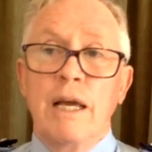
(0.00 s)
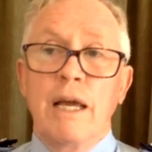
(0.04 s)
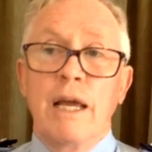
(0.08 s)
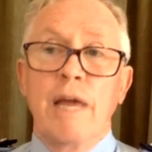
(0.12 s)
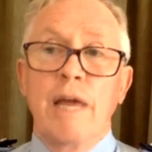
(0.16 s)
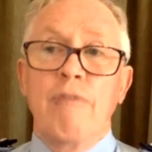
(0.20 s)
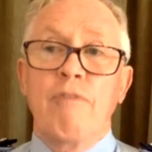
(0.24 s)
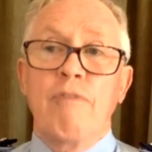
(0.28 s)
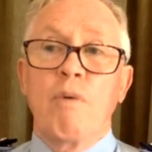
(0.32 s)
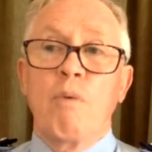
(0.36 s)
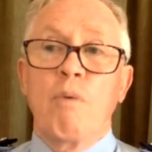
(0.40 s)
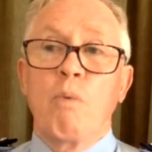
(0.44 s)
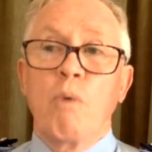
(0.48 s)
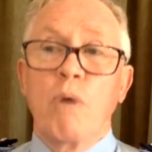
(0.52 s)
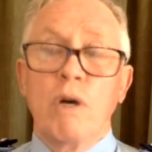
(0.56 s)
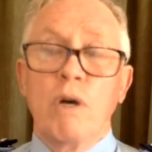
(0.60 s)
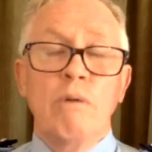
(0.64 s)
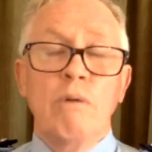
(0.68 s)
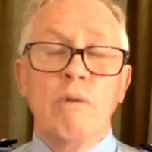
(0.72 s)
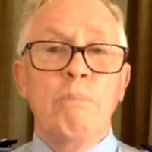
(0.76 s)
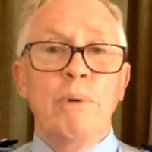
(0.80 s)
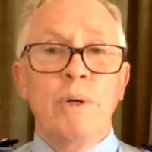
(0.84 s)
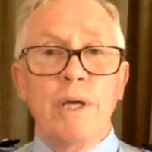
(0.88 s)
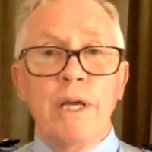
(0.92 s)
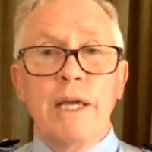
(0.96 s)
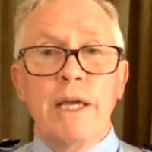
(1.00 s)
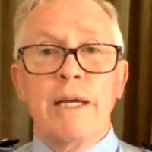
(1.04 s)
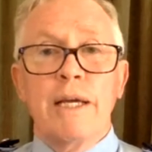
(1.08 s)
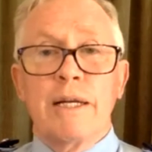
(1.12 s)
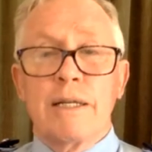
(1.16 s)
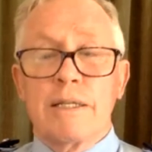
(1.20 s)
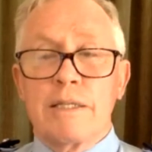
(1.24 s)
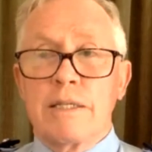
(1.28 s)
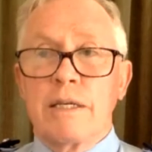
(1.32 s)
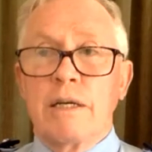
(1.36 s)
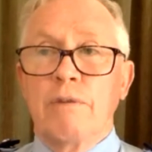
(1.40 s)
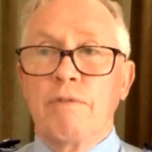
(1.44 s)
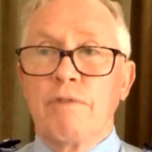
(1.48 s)
if a well-being and a
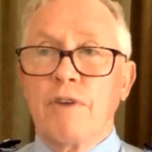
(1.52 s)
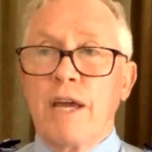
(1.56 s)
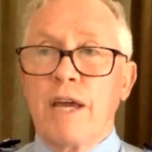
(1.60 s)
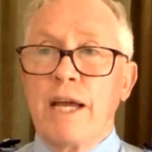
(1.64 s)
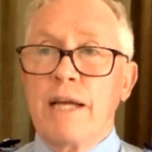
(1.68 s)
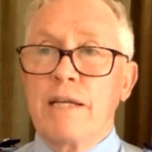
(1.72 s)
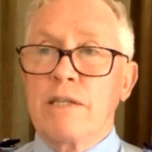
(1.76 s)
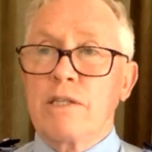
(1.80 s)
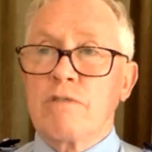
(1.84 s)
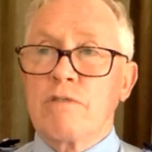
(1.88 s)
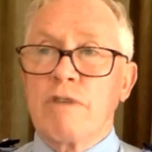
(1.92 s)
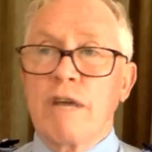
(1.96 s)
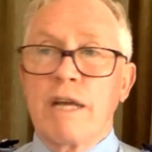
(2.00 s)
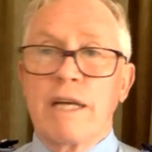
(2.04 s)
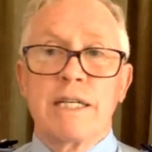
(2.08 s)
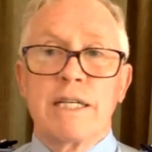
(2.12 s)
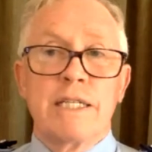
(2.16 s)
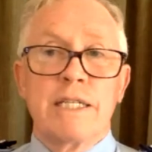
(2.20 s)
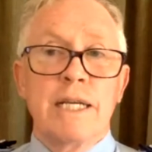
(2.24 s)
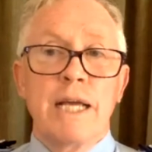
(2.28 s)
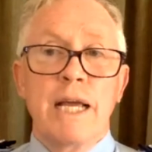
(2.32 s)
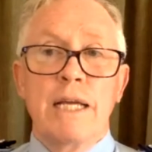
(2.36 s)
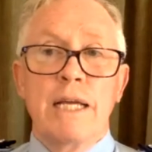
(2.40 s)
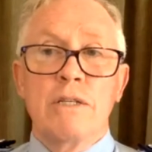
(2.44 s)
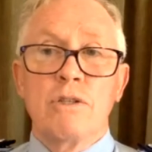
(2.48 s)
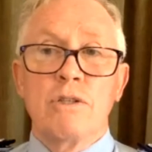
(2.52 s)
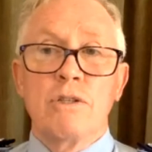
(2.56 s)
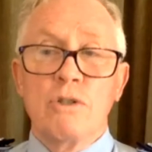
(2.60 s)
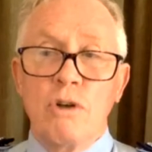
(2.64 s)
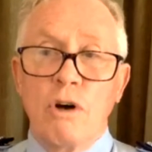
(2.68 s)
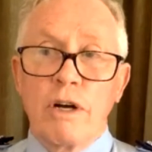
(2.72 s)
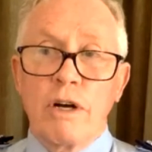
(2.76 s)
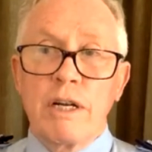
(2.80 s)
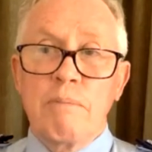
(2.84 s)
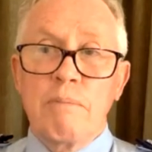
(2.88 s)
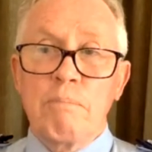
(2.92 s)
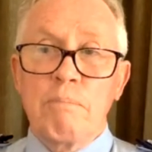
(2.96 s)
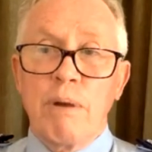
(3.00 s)
self-care strategy is
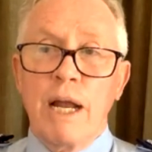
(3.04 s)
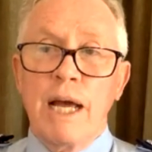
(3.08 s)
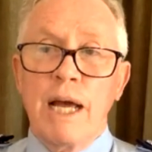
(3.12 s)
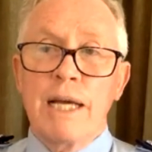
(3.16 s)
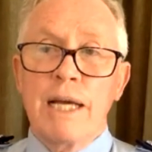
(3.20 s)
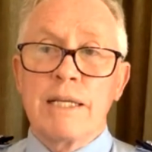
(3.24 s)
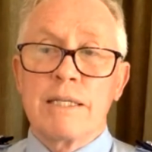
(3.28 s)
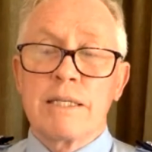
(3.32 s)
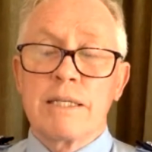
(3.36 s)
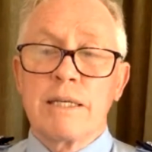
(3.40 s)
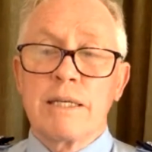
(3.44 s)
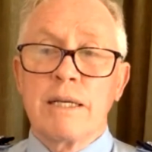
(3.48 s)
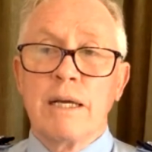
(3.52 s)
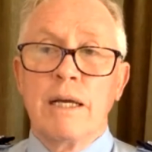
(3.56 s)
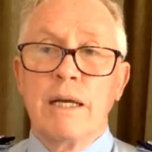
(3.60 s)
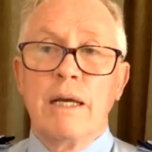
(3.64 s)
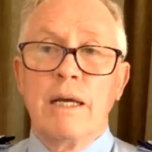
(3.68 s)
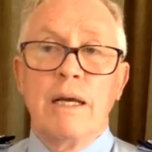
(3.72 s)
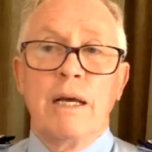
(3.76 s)
not in place.